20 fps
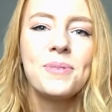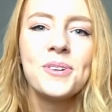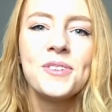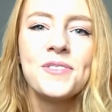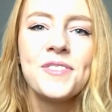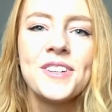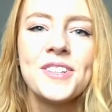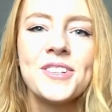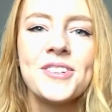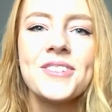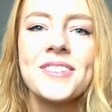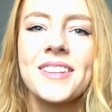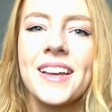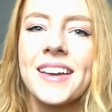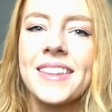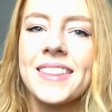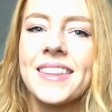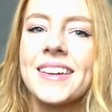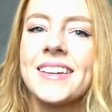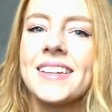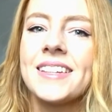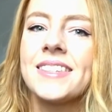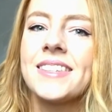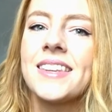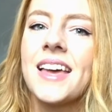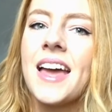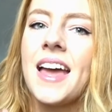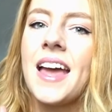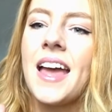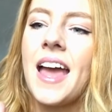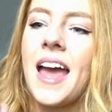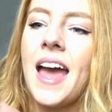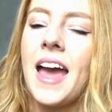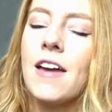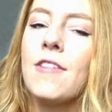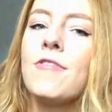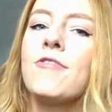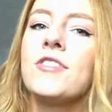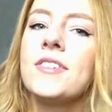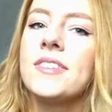videos like this
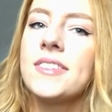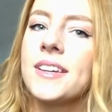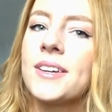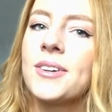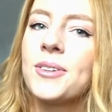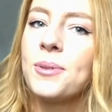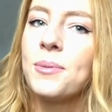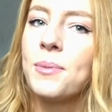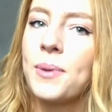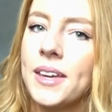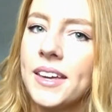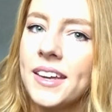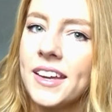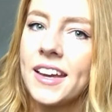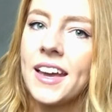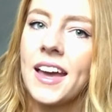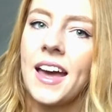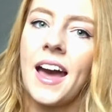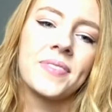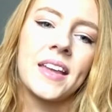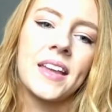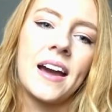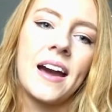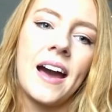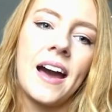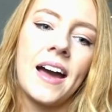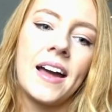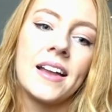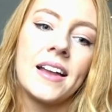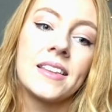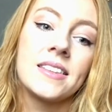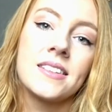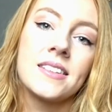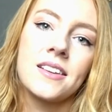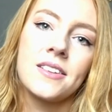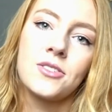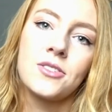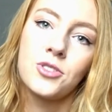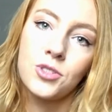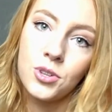every single week. And
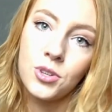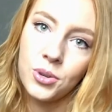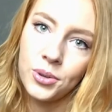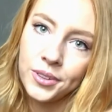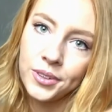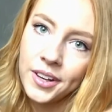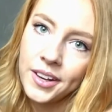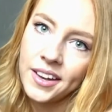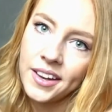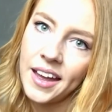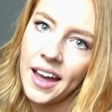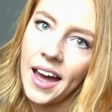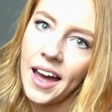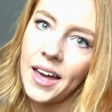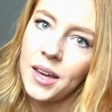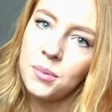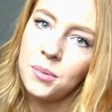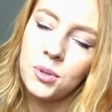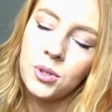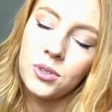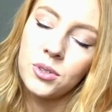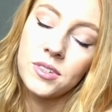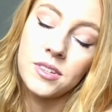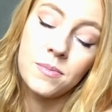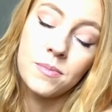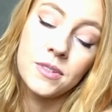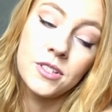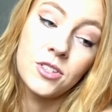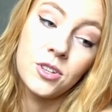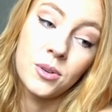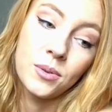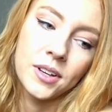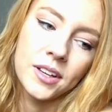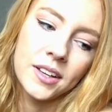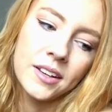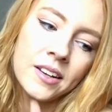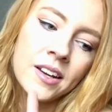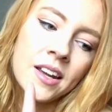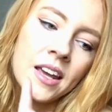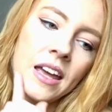soon I am going to be
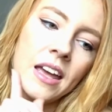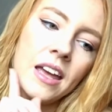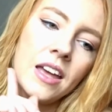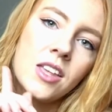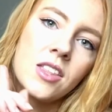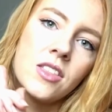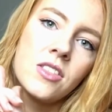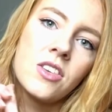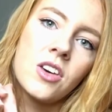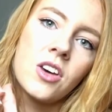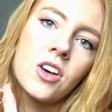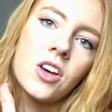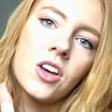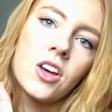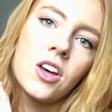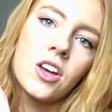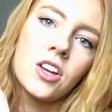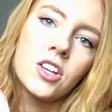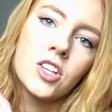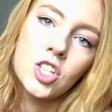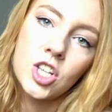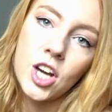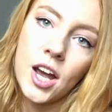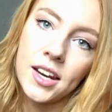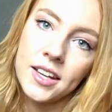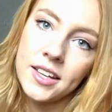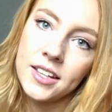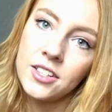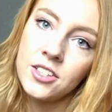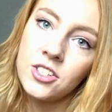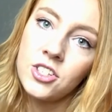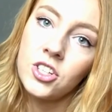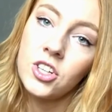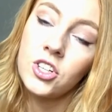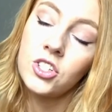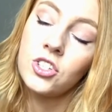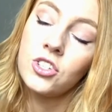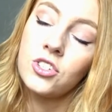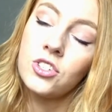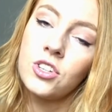doing the challenge
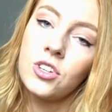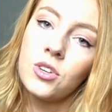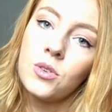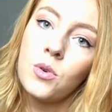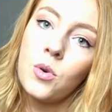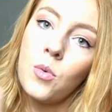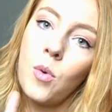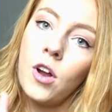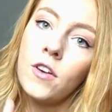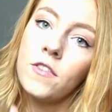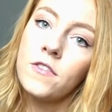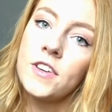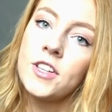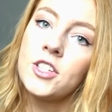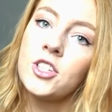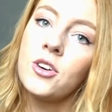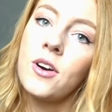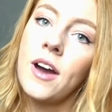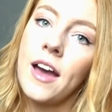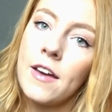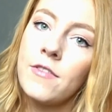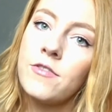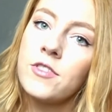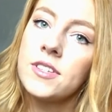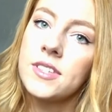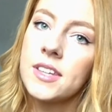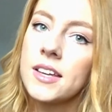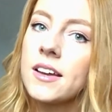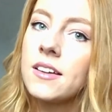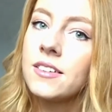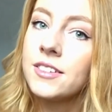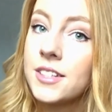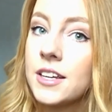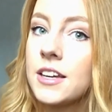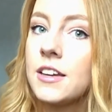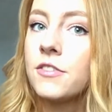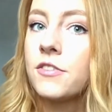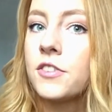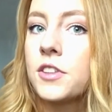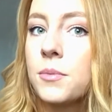to do one video every single
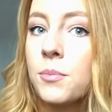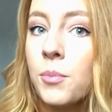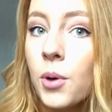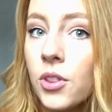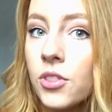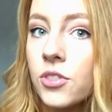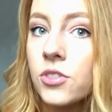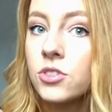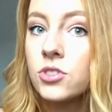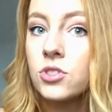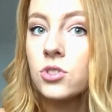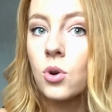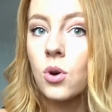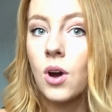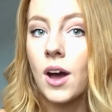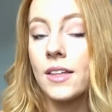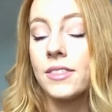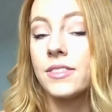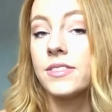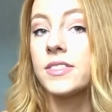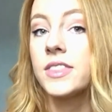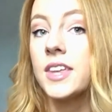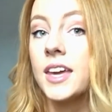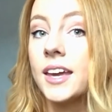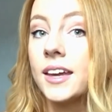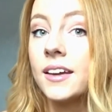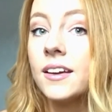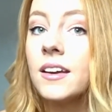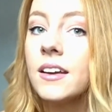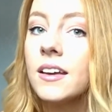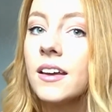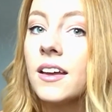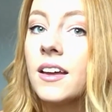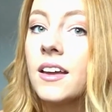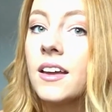day for the month. So I think